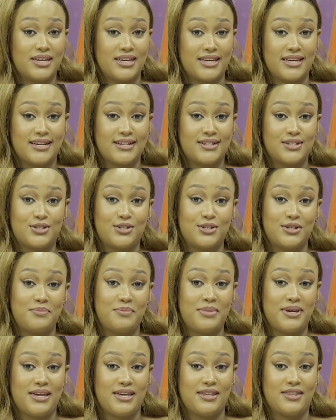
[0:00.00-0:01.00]
in could
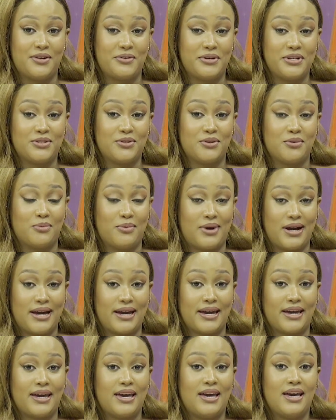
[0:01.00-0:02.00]
be the reason
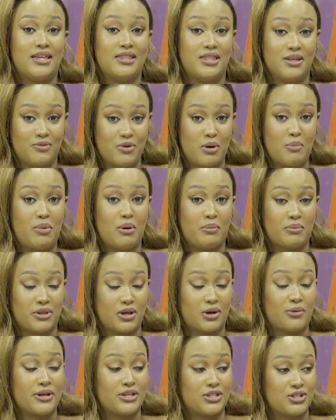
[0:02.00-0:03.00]
why they've not popped the
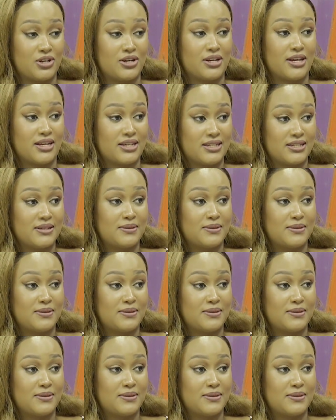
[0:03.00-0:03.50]
question yet.